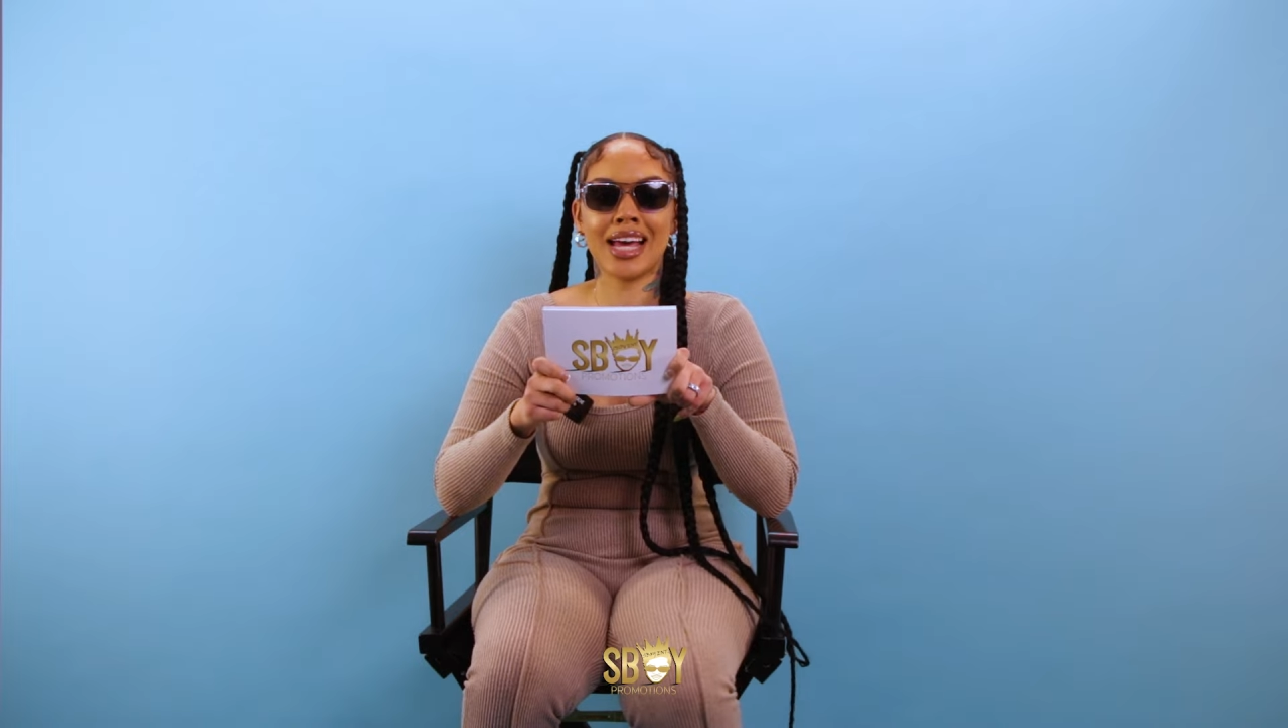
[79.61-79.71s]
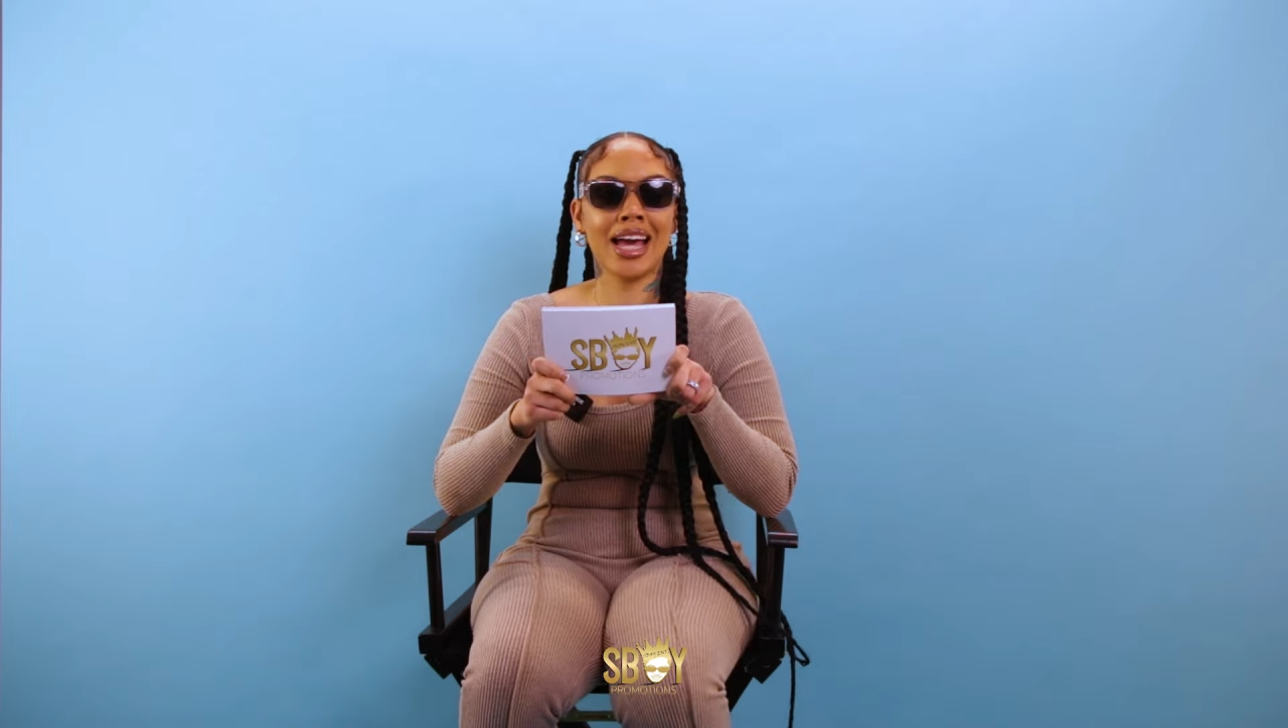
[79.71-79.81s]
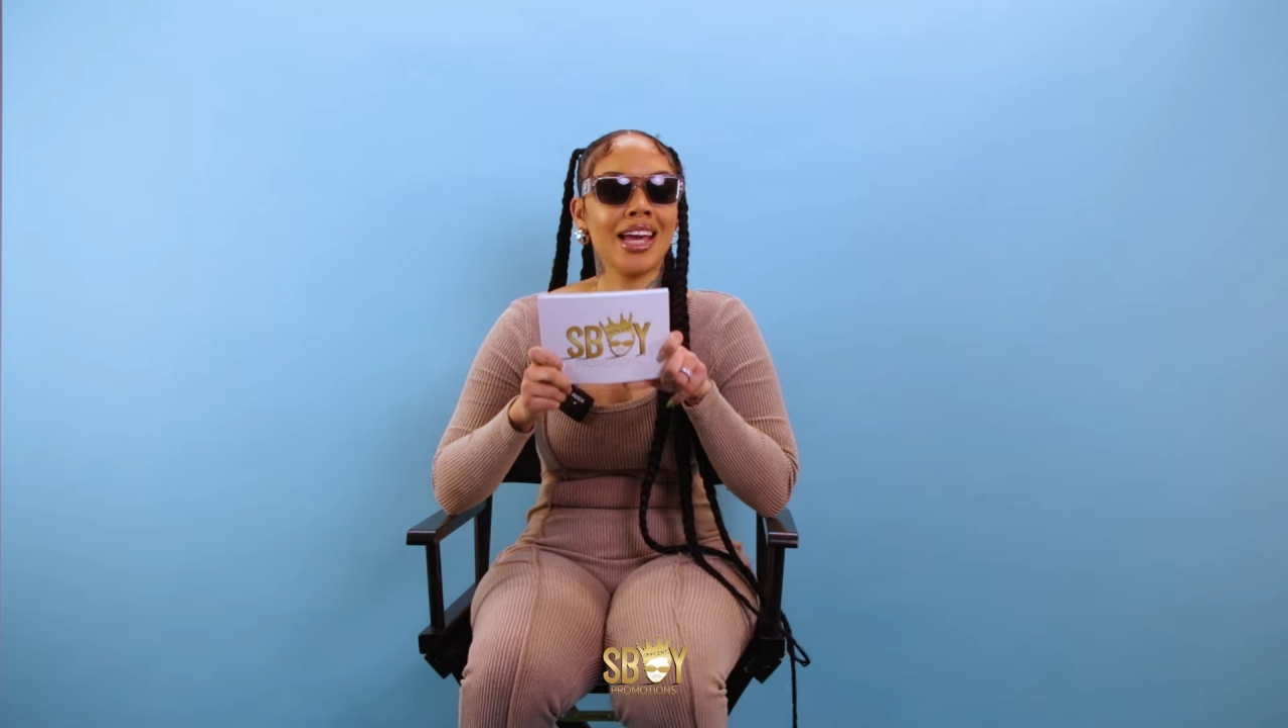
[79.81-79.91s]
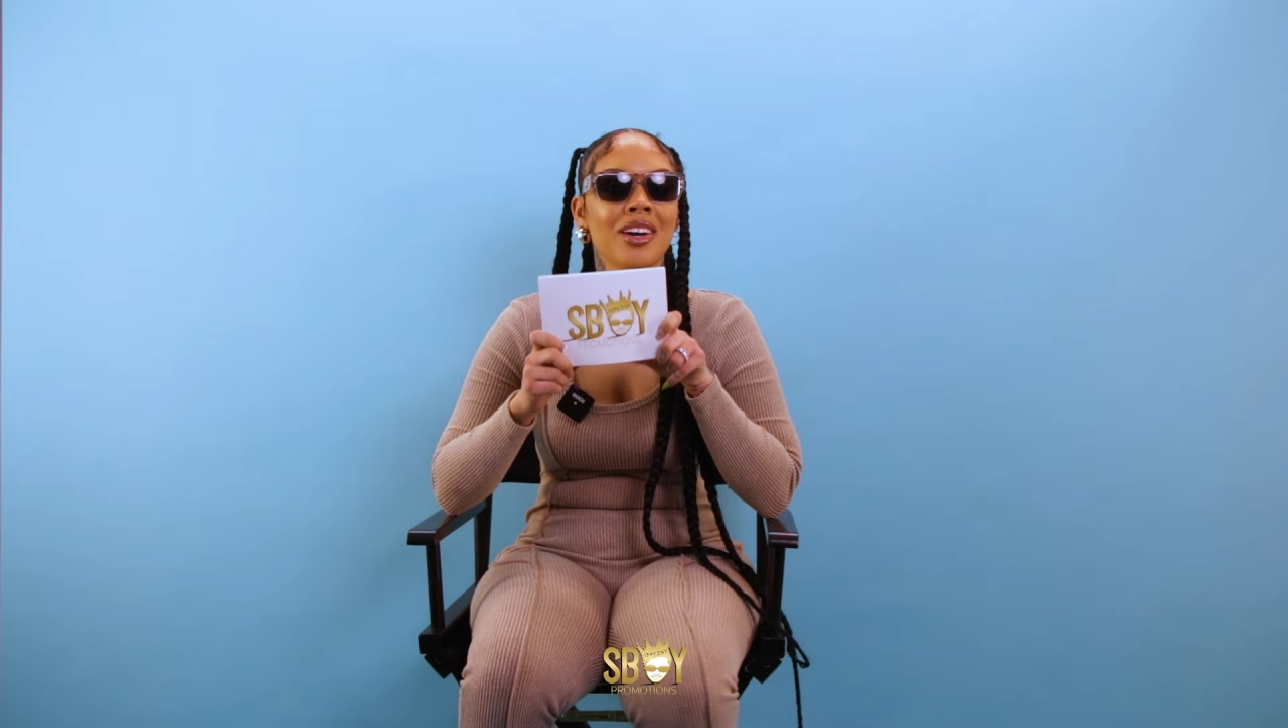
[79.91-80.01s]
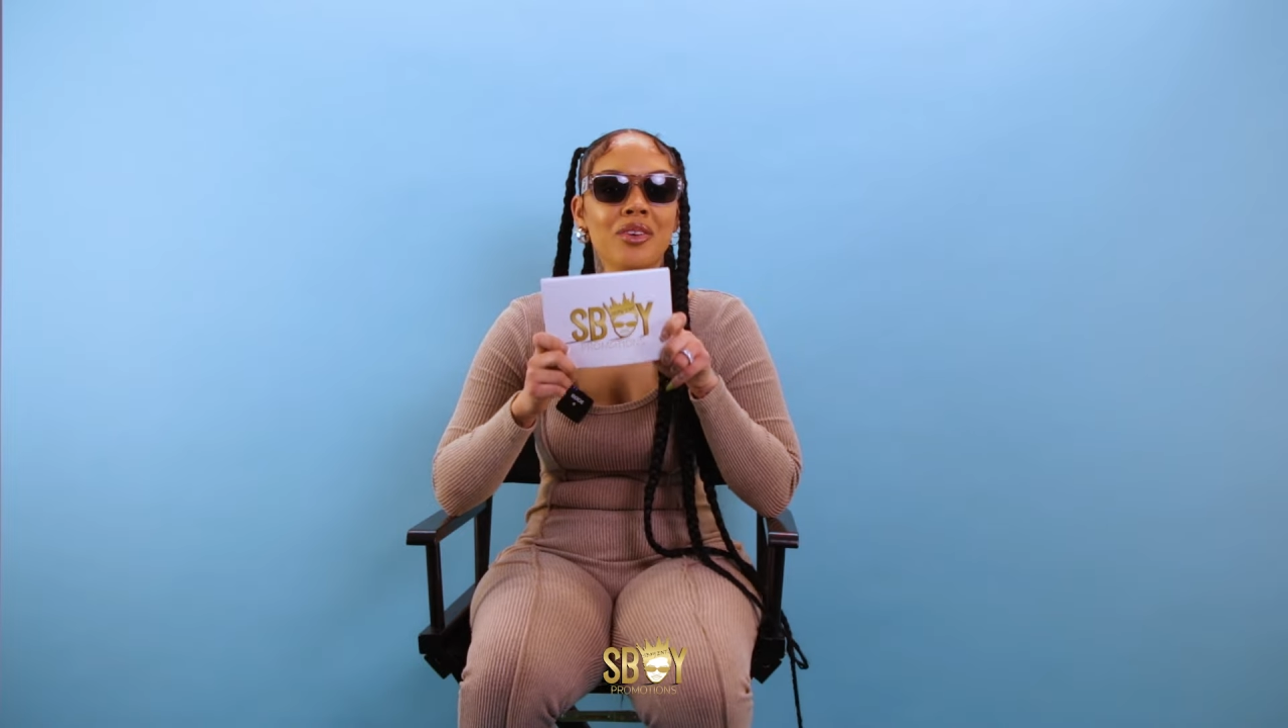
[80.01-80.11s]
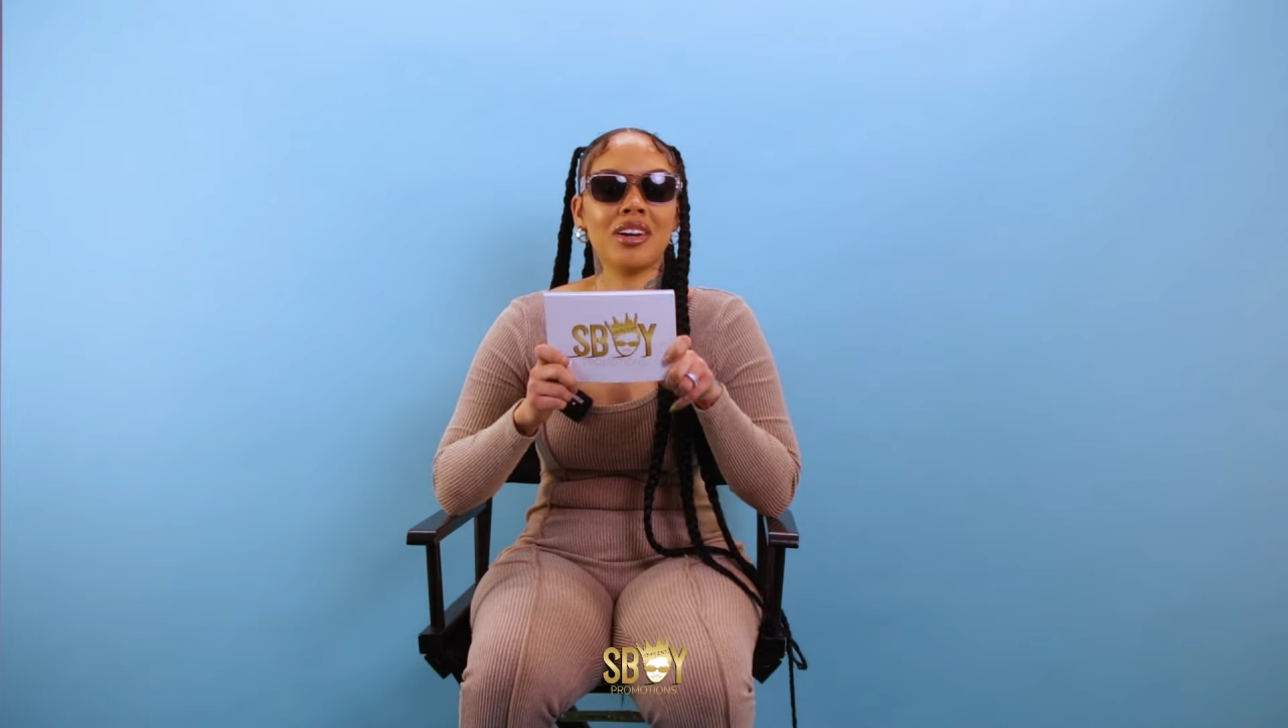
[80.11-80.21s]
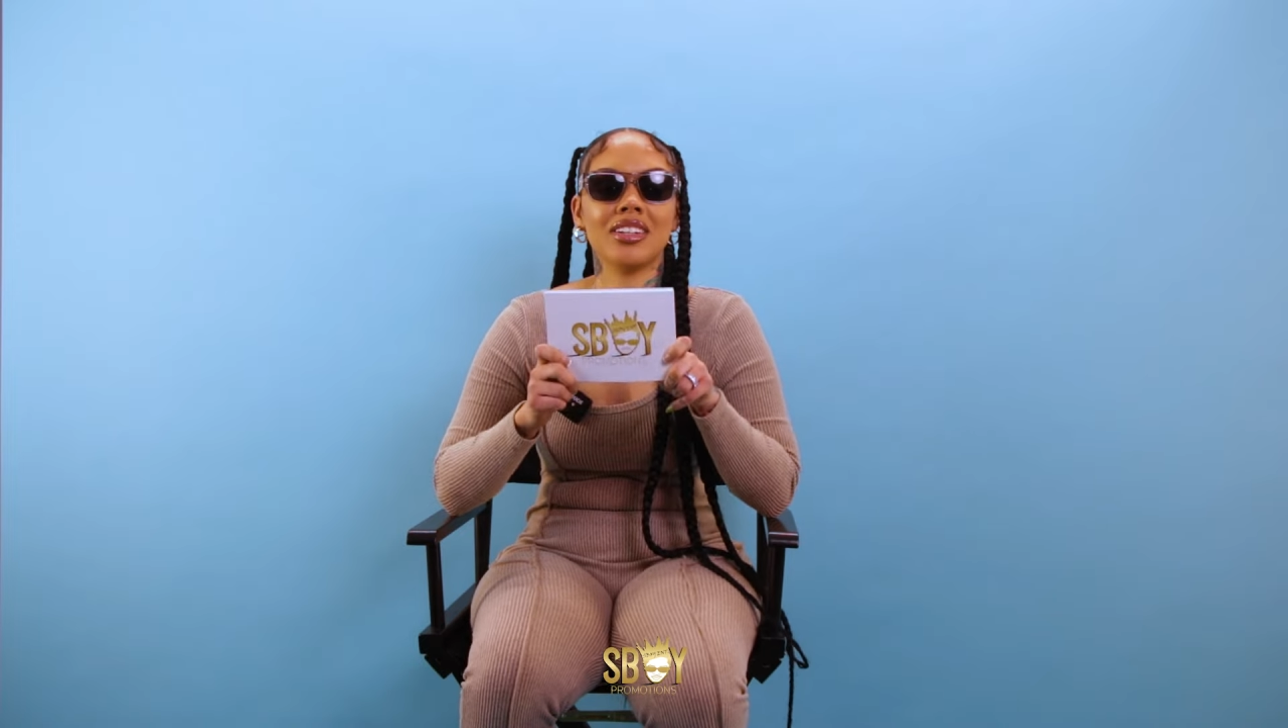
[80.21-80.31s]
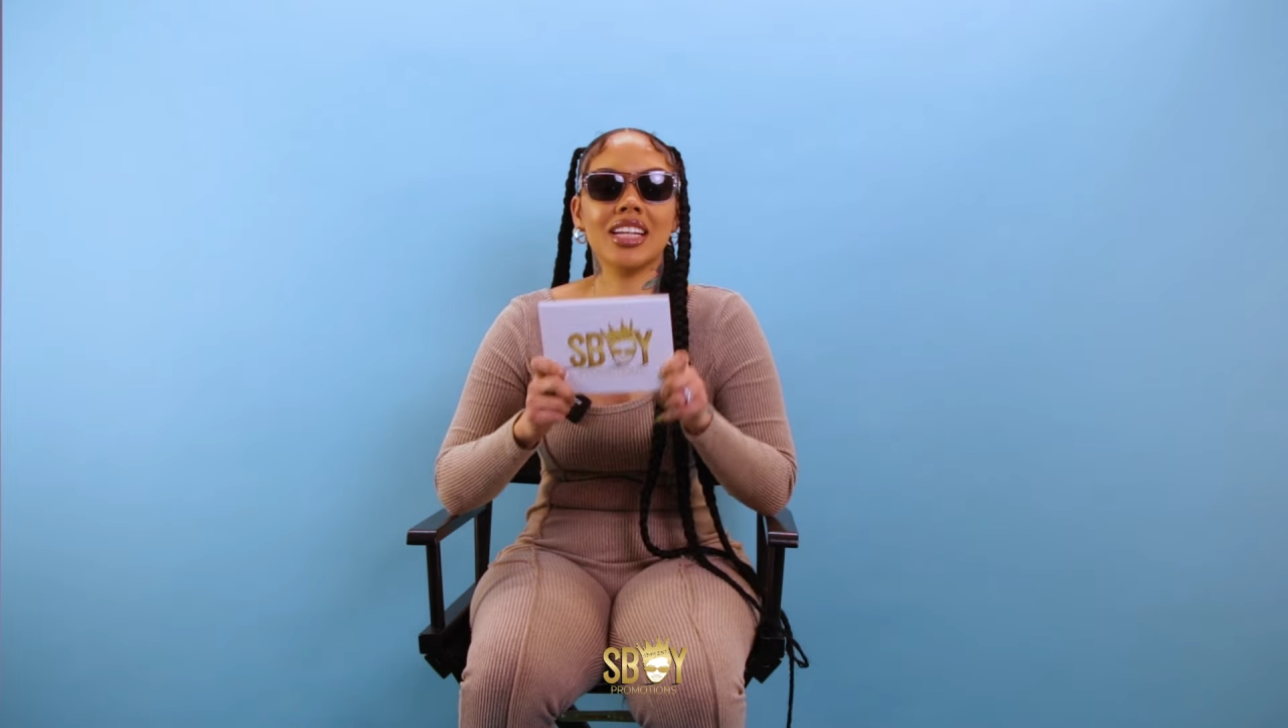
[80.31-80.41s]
I hang around